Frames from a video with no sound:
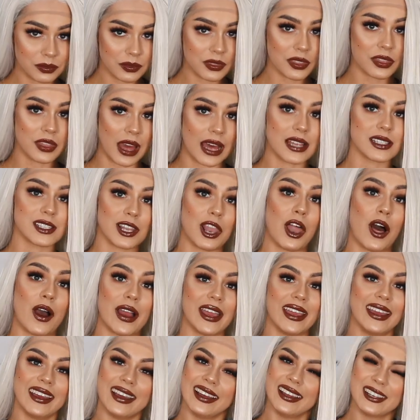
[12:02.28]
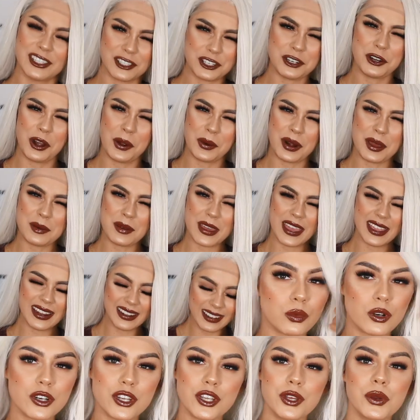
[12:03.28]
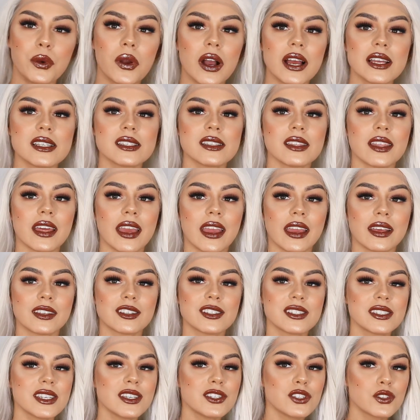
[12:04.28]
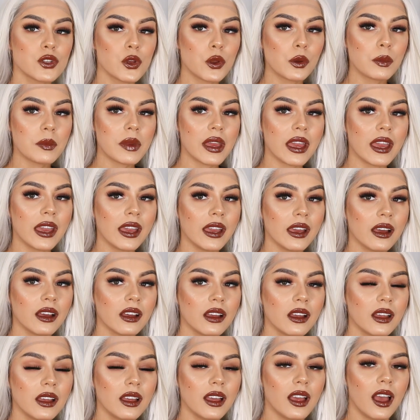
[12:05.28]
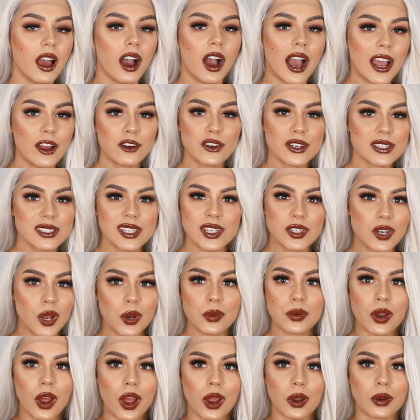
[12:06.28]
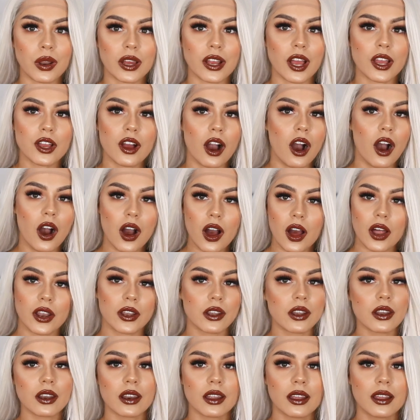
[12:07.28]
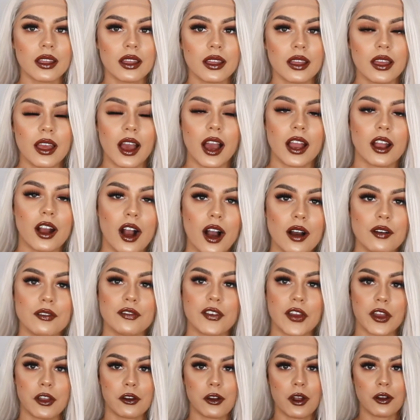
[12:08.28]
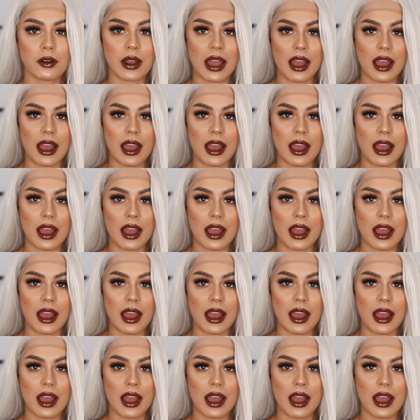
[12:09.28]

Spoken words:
that's light. Do you know what I mean? What do you guys think? Does this suit me? I honestly don't know. Like, I can't figure her